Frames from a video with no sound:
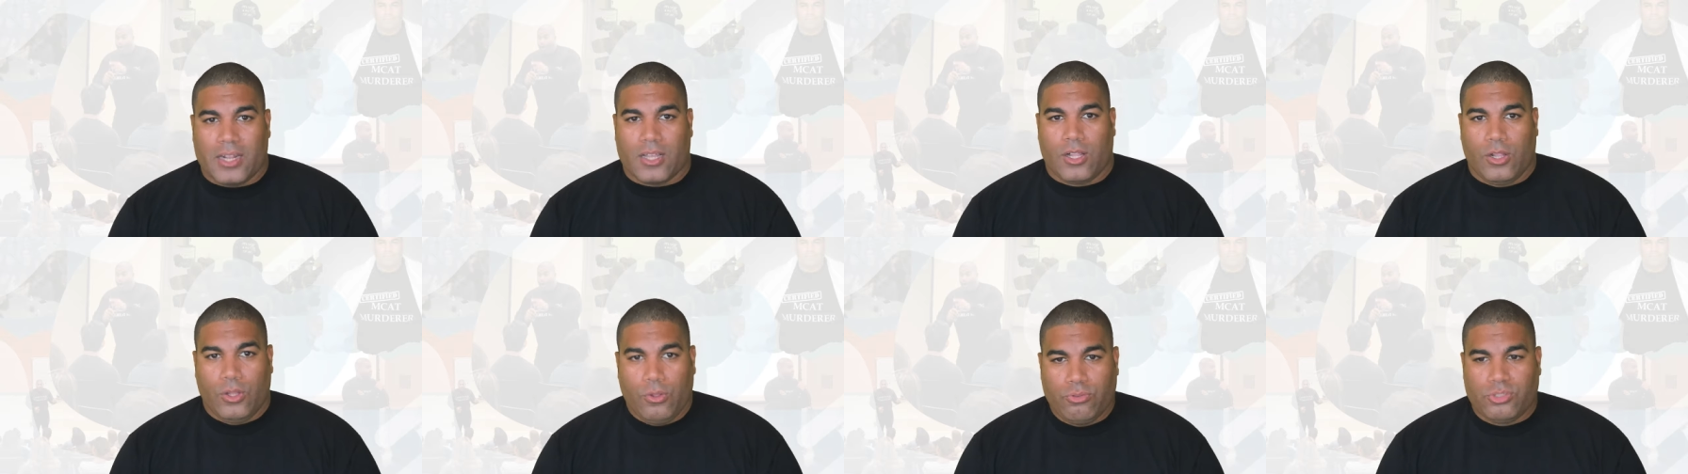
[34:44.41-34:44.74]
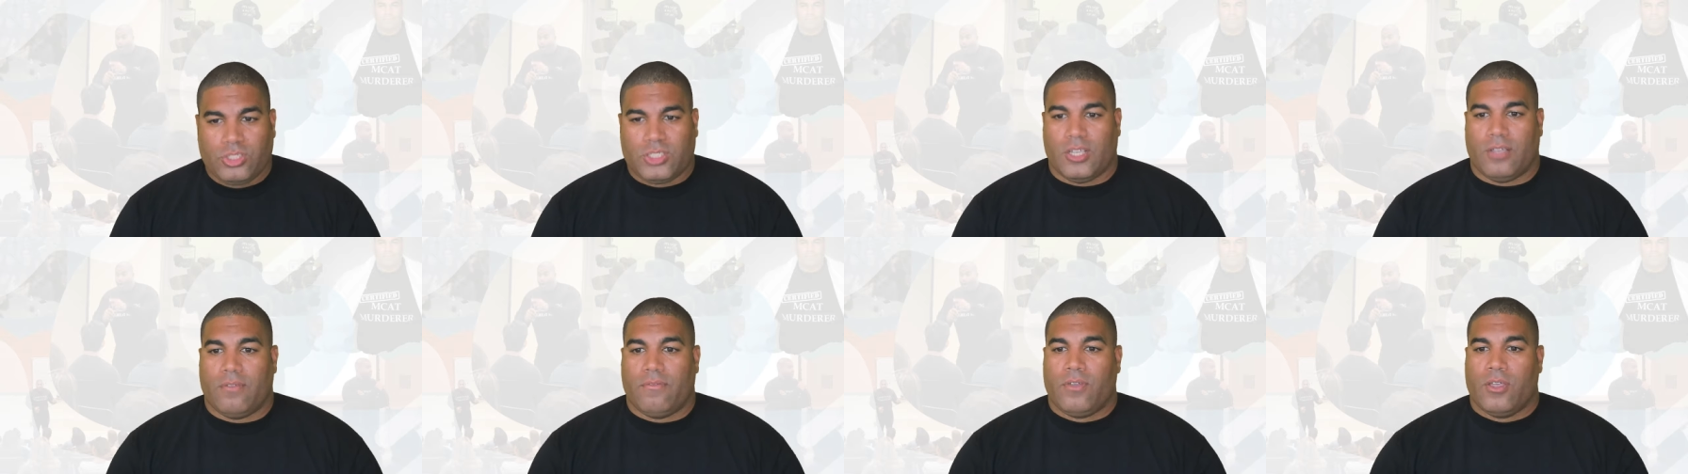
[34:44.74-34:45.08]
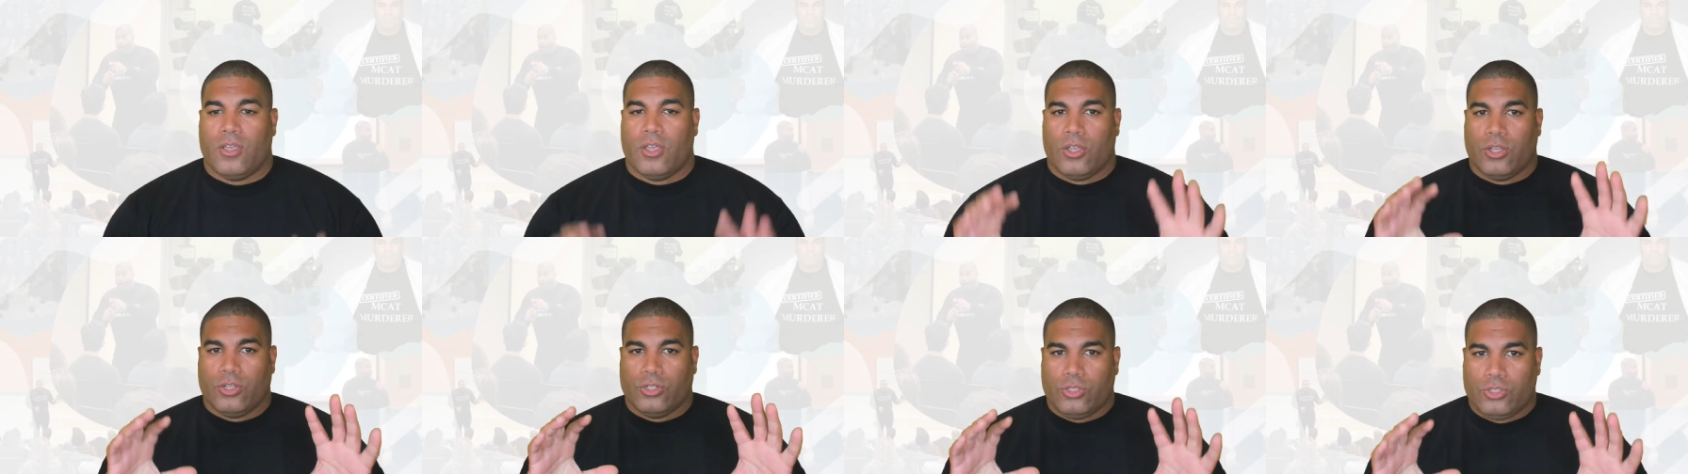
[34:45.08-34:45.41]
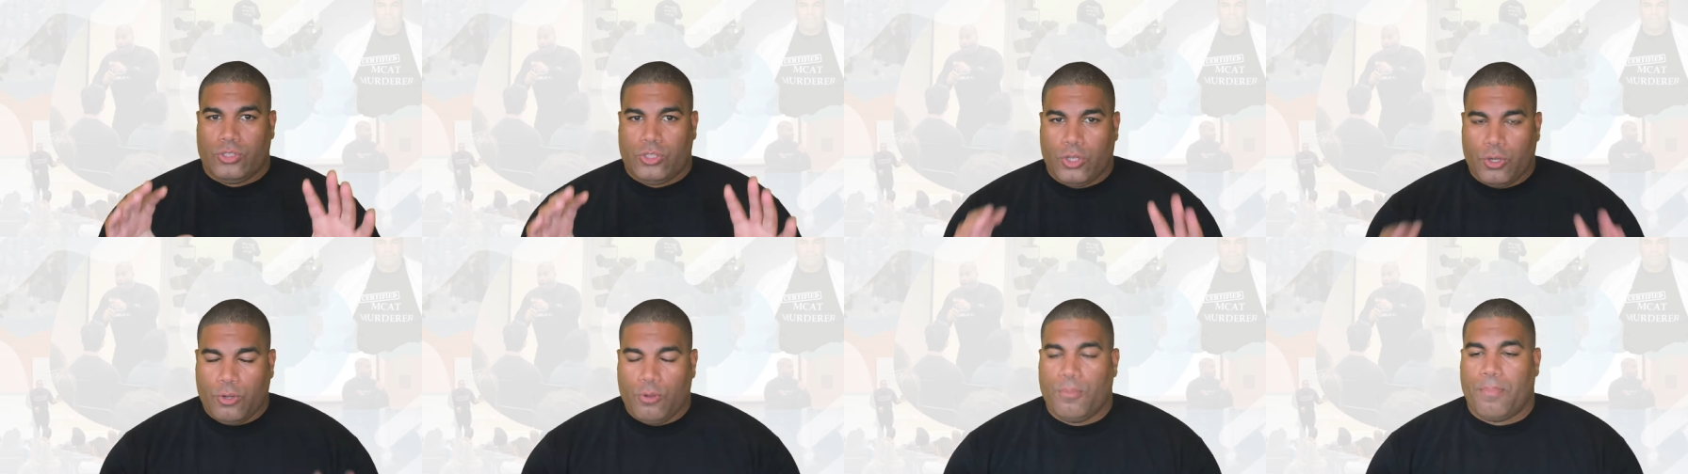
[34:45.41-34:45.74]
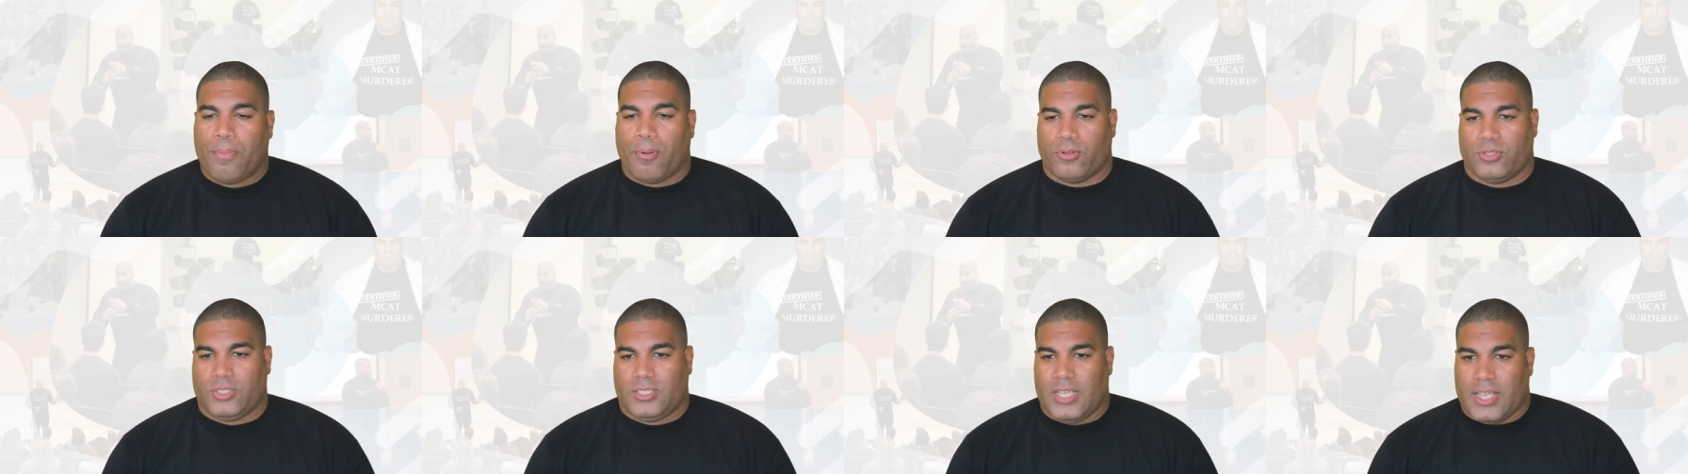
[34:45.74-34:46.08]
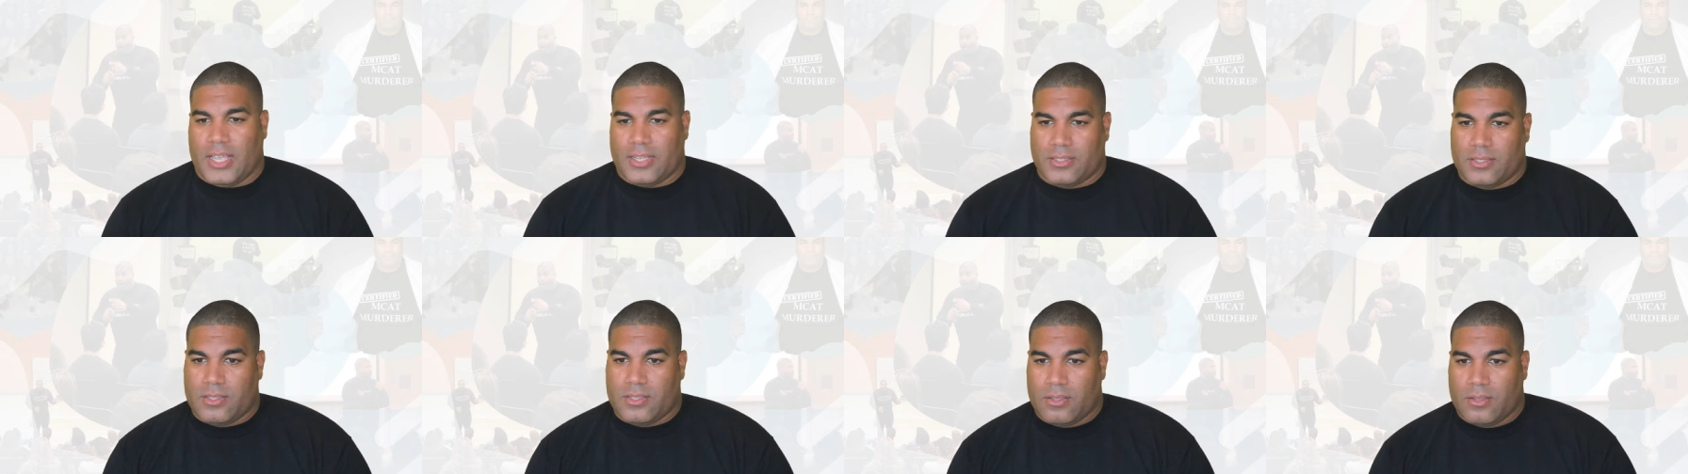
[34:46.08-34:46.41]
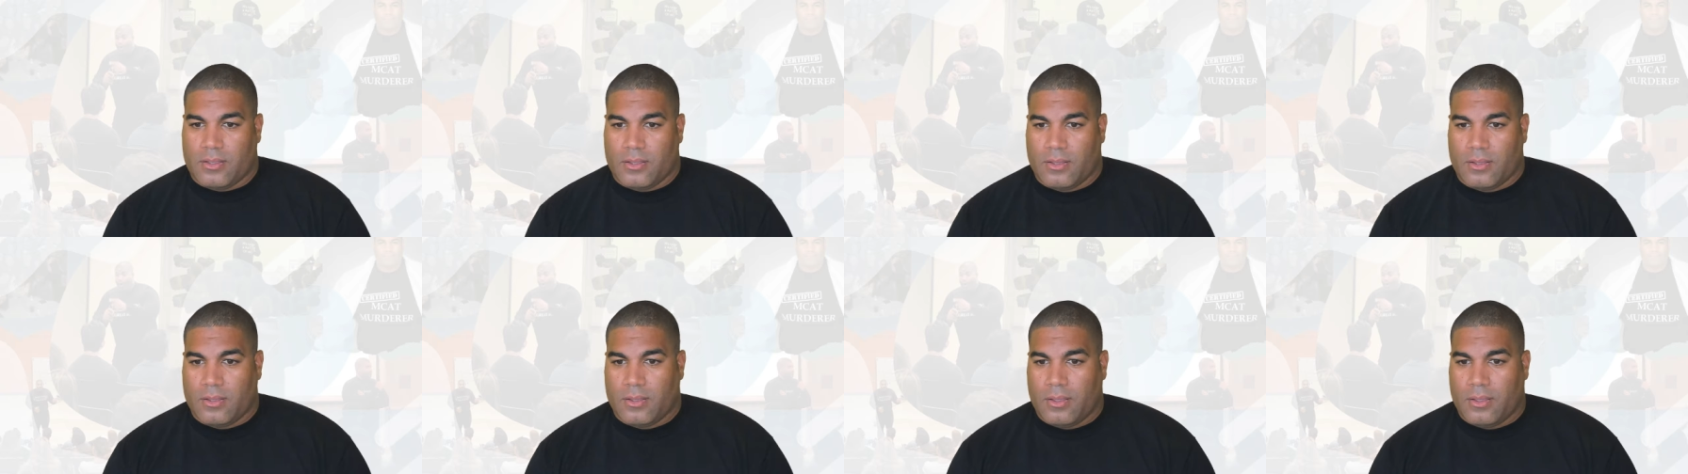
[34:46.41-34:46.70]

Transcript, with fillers: inclusive to persist.